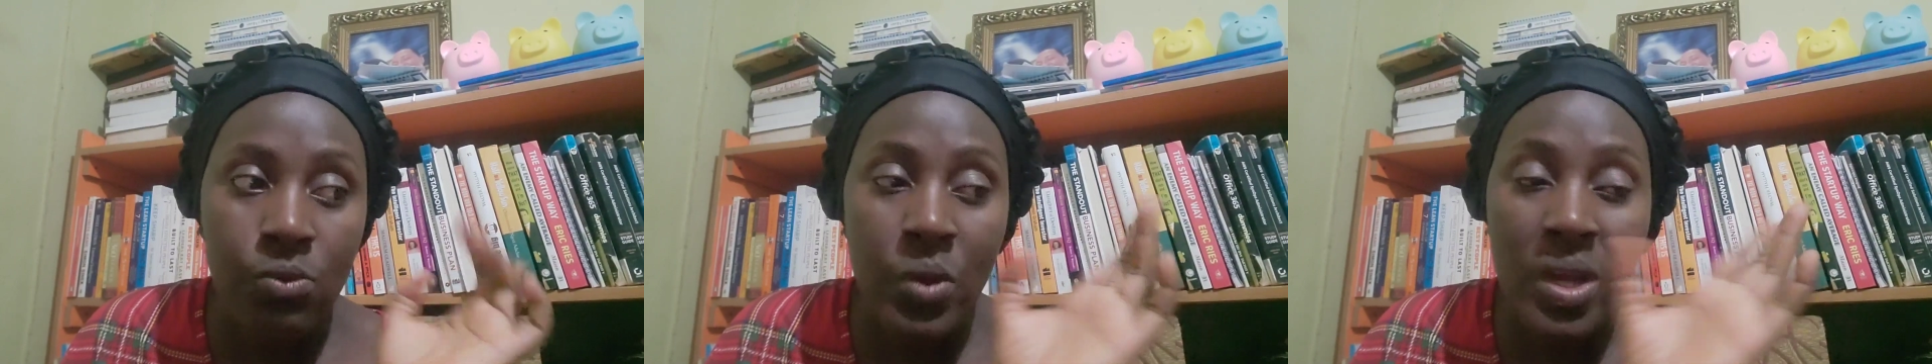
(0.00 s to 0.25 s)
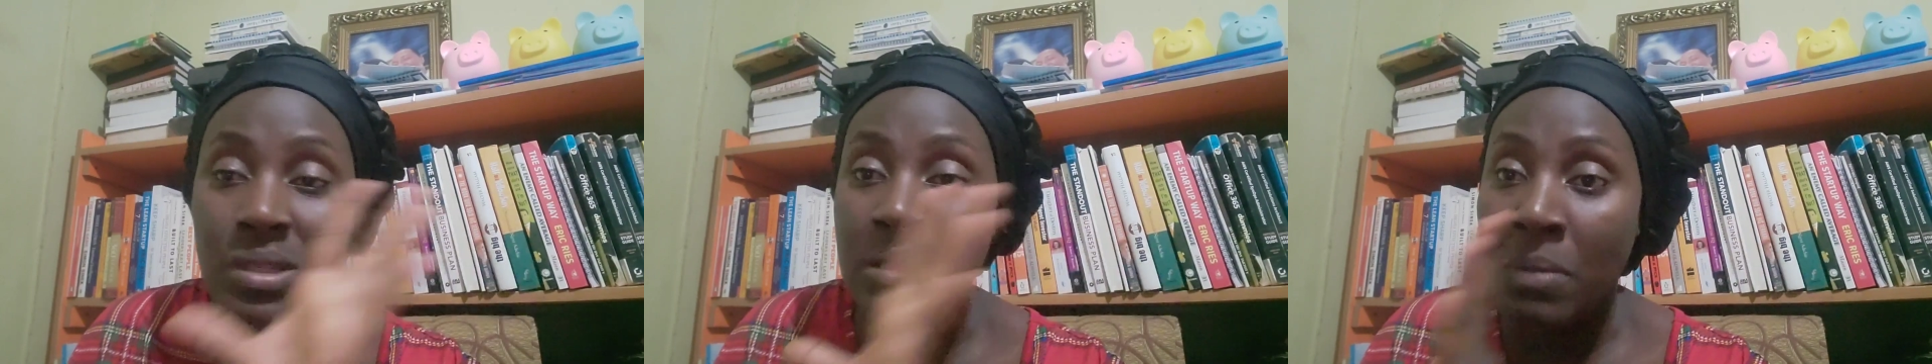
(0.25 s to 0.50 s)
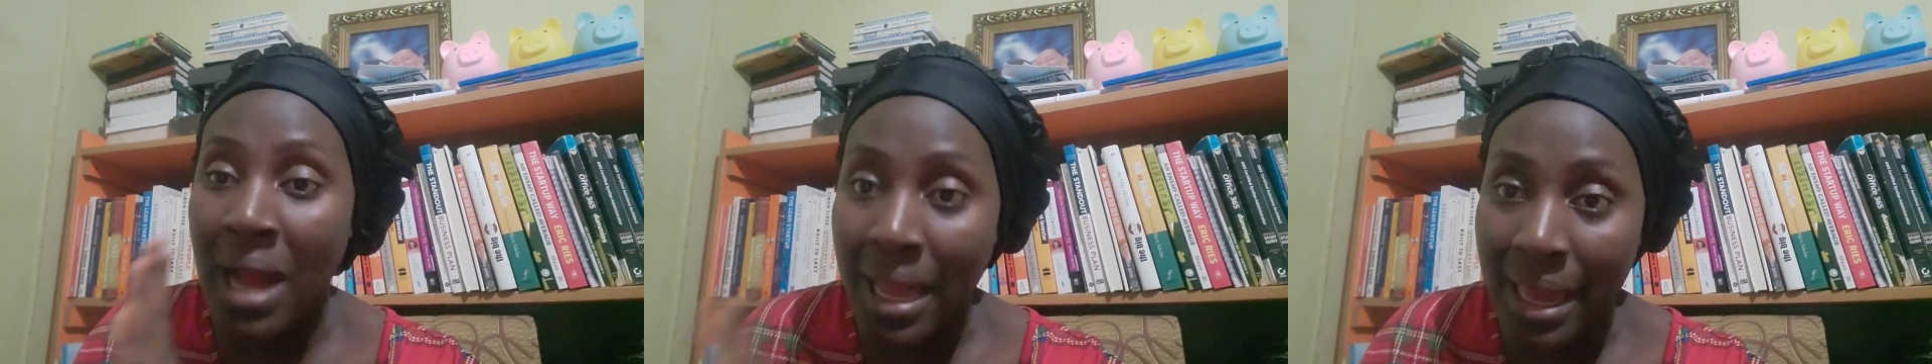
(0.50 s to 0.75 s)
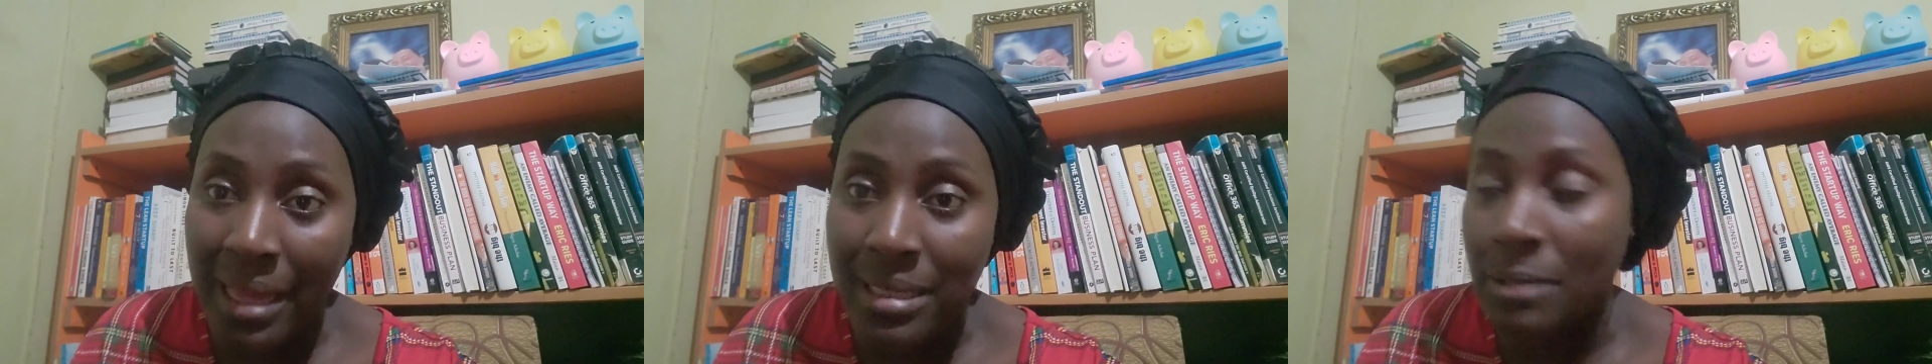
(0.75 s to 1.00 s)
We went to the
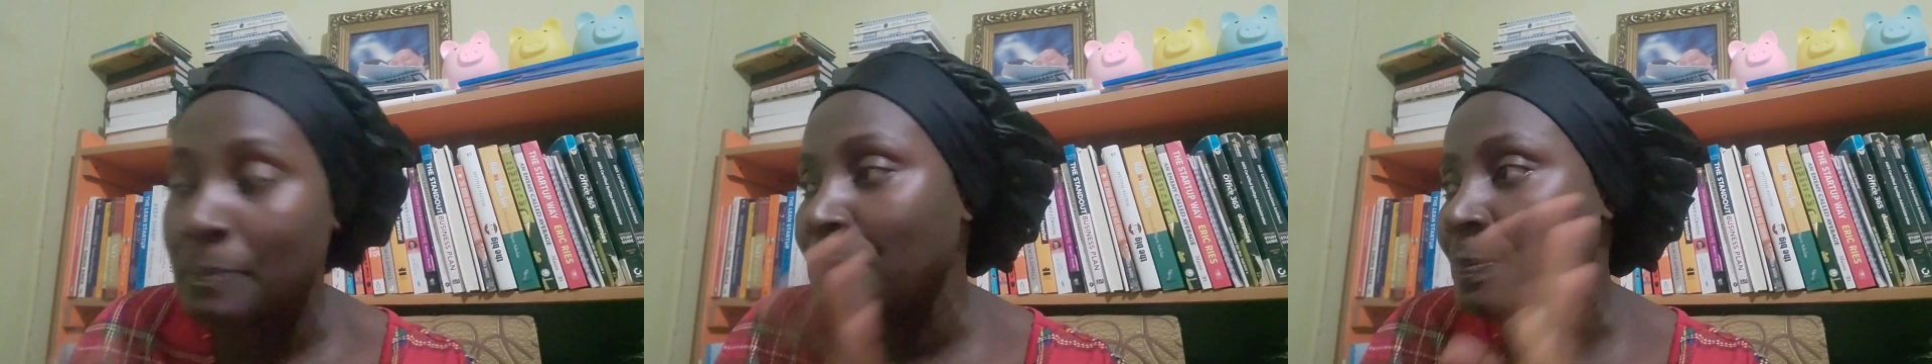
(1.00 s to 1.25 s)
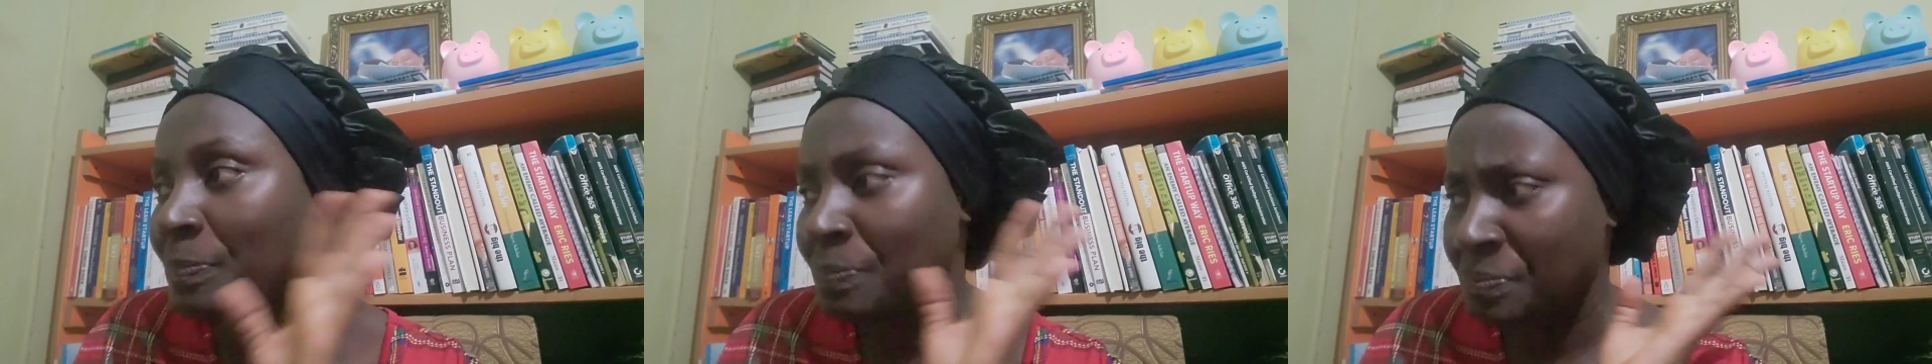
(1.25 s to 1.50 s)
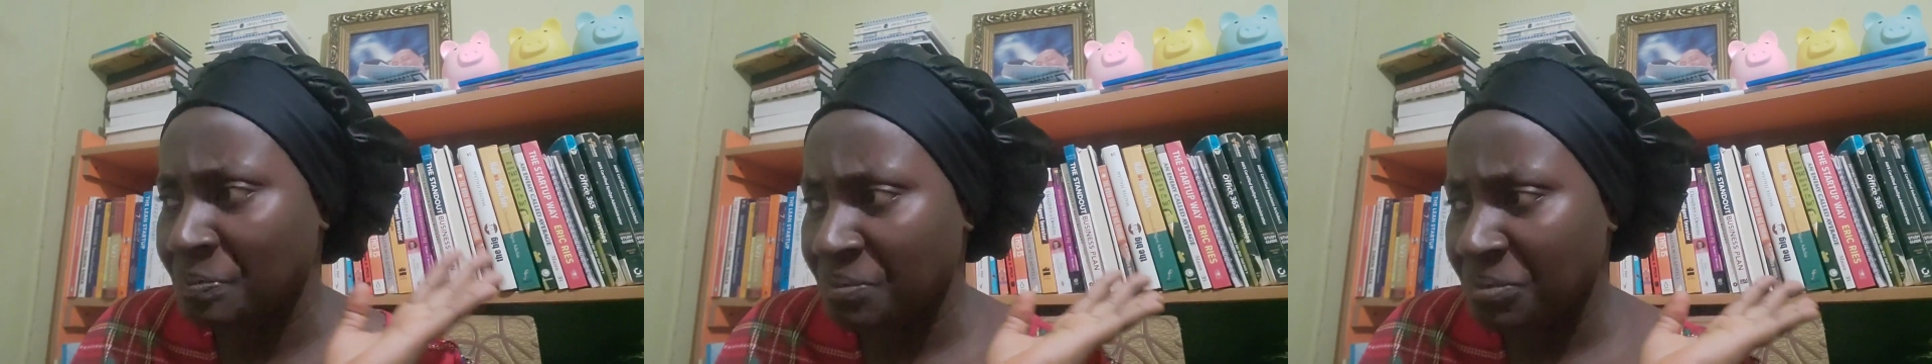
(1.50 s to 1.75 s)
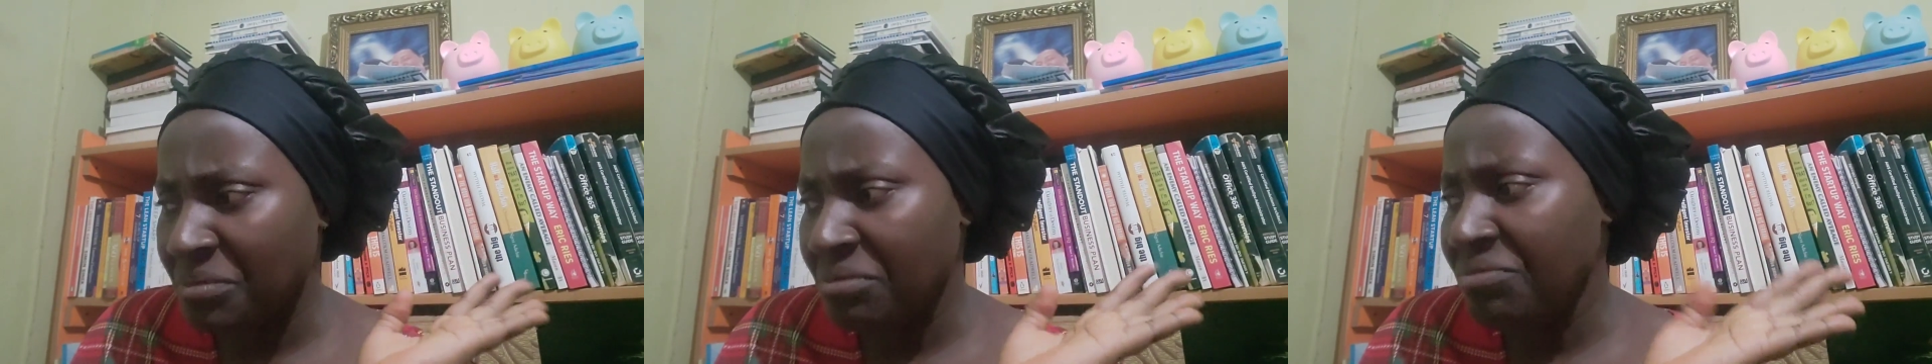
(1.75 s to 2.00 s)
market.
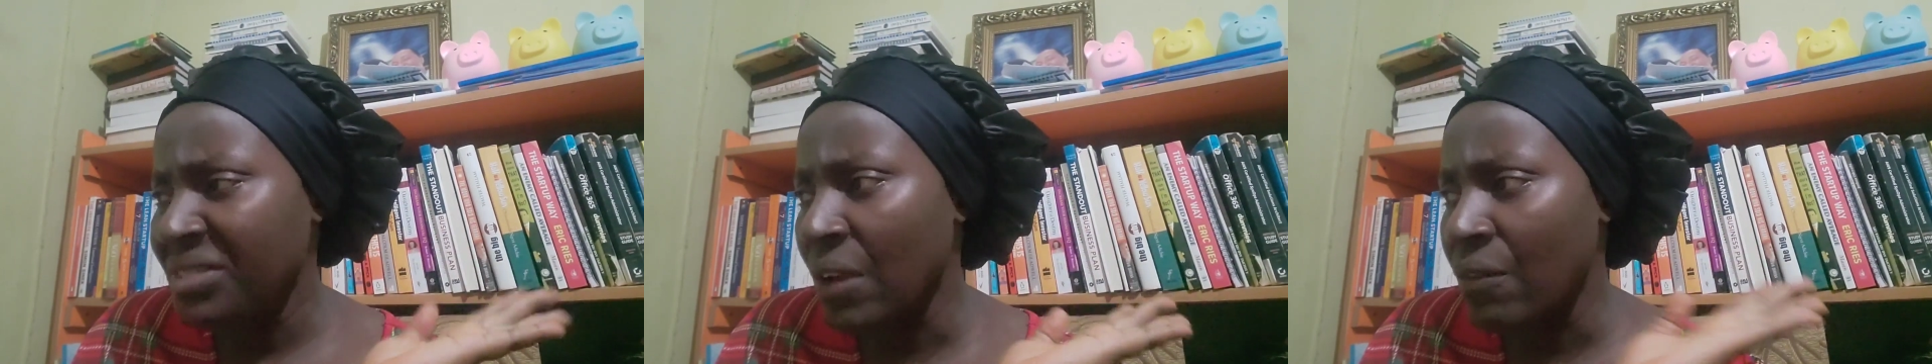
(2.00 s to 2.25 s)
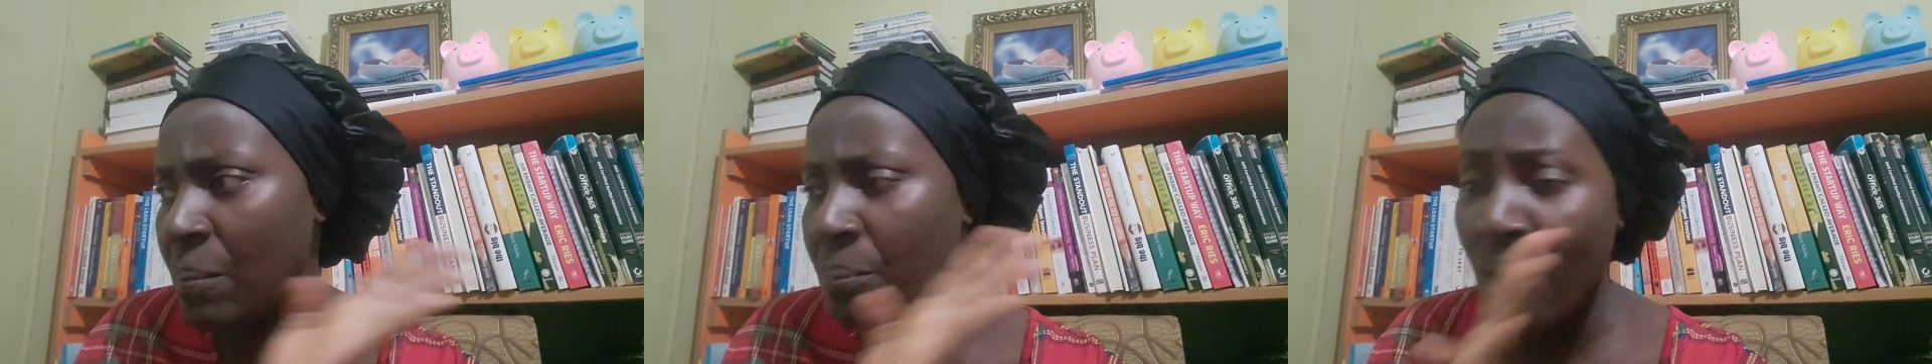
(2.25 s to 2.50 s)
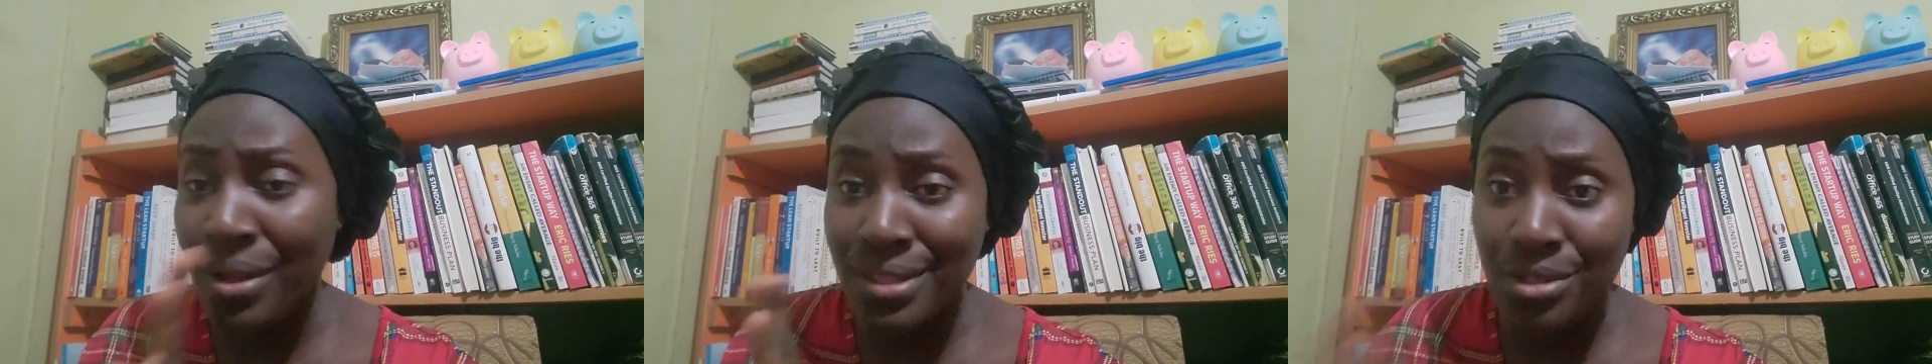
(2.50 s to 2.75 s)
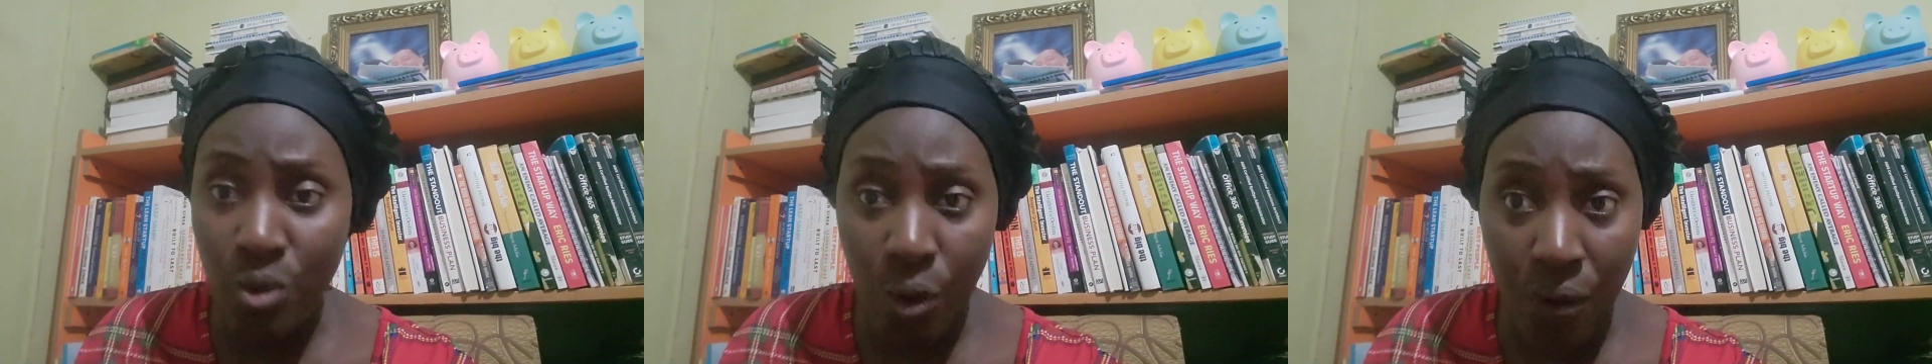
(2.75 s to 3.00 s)
We bought
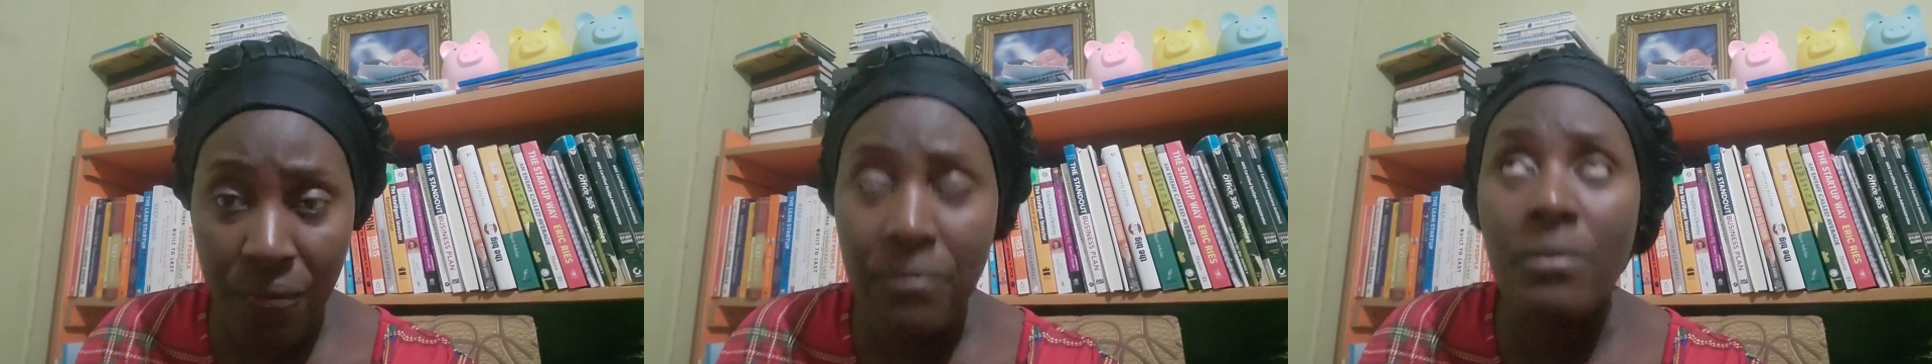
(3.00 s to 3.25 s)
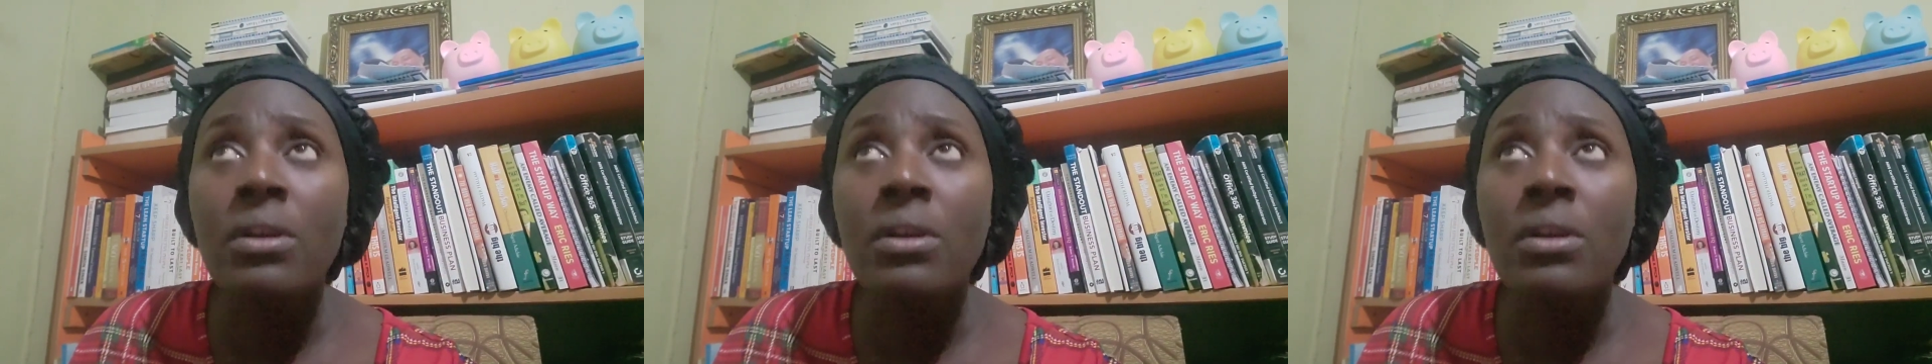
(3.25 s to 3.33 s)
stuff.